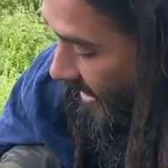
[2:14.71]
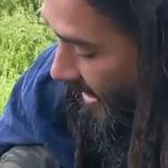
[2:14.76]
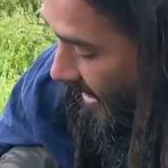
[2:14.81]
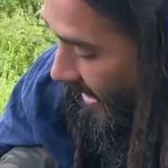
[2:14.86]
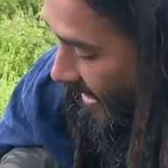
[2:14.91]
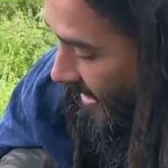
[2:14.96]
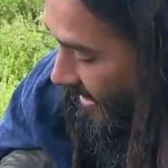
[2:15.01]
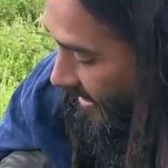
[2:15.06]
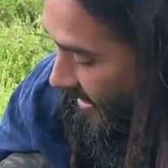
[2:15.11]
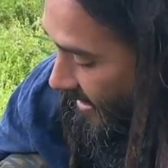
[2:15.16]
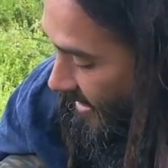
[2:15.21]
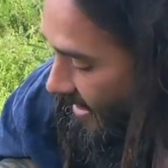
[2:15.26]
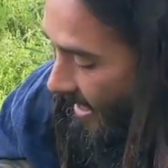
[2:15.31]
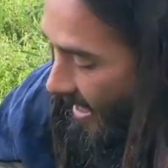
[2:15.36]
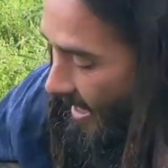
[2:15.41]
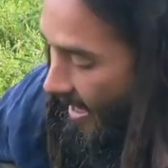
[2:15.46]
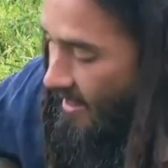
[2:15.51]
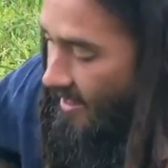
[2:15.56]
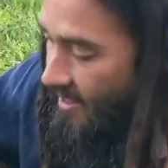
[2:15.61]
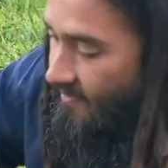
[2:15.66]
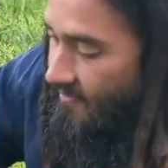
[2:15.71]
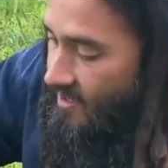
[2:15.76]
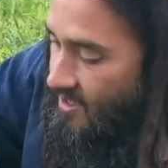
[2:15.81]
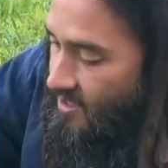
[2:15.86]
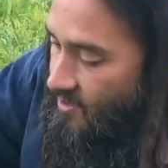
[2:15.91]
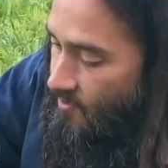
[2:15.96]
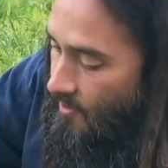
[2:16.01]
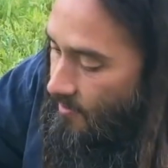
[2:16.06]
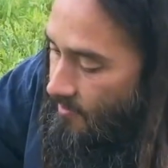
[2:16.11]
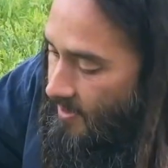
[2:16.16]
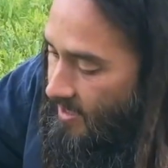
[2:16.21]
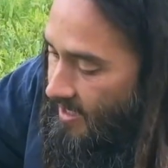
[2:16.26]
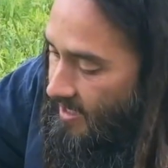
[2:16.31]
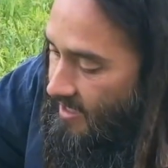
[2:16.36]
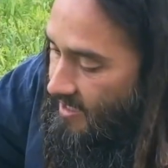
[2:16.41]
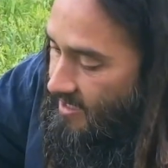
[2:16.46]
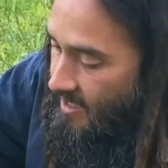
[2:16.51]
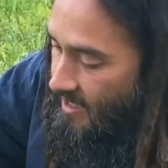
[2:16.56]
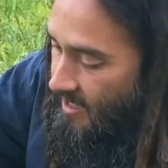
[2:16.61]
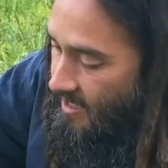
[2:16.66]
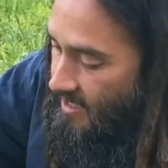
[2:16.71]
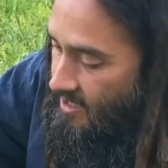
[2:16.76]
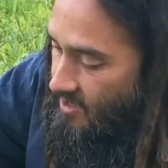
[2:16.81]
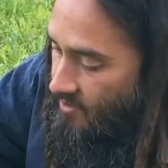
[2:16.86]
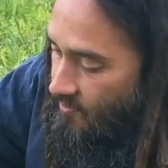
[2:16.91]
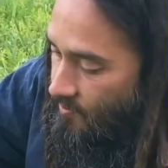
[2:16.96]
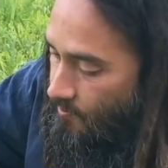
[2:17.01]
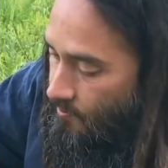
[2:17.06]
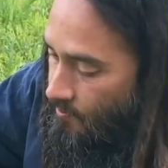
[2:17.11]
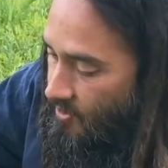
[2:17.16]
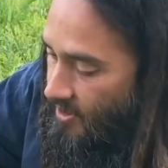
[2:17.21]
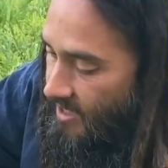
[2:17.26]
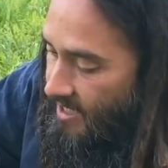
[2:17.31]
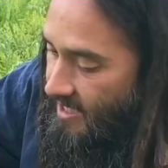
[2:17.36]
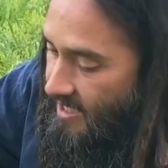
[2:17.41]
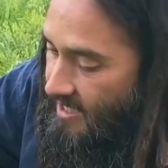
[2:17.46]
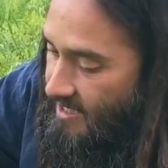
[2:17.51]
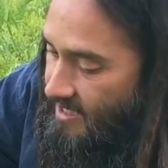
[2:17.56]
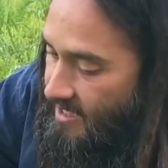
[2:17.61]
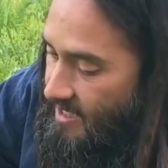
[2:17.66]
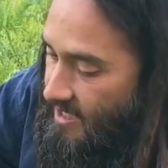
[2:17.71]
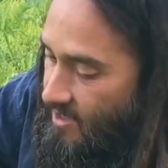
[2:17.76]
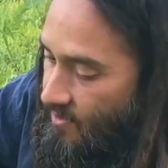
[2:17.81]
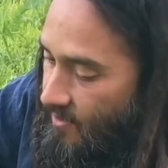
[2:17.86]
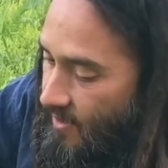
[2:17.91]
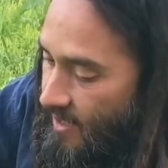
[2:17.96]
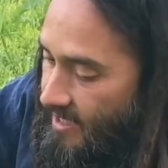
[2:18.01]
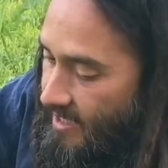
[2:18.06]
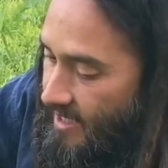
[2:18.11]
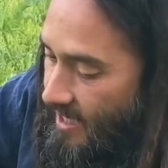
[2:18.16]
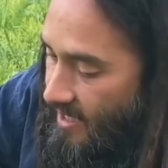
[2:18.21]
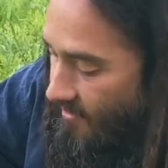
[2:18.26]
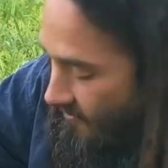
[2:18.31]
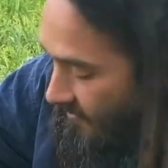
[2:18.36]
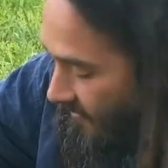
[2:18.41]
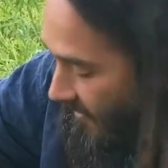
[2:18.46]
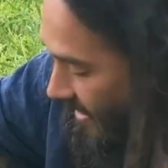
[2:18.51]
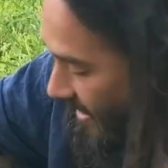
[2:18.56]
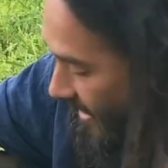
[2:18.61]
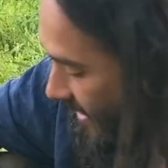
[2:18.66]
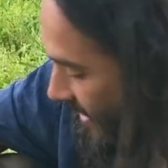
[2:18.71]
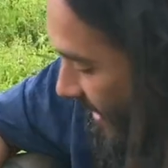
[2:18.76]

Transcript: And I love this one because it's pretty easy to identify.